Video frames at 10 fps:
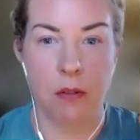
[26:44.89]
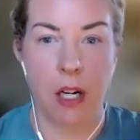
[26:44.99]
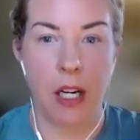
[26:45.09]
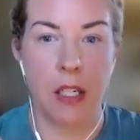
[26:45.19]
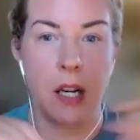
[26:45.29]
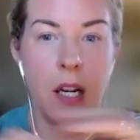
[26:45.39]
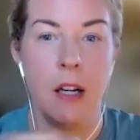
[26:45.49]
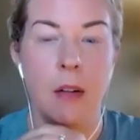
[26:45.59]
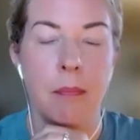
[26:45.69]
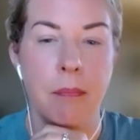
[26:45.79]
right?
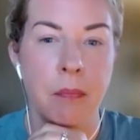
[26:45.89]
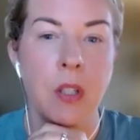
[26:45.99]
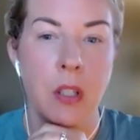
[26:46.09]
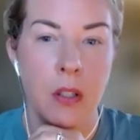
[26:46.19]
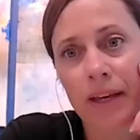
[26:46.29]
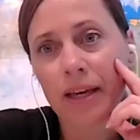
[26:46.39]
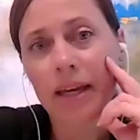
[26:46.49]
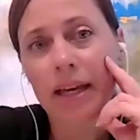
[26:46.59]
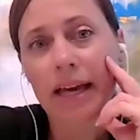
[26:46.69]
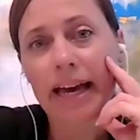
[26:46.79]
Yeah, that
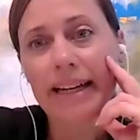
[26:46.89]
makes sense.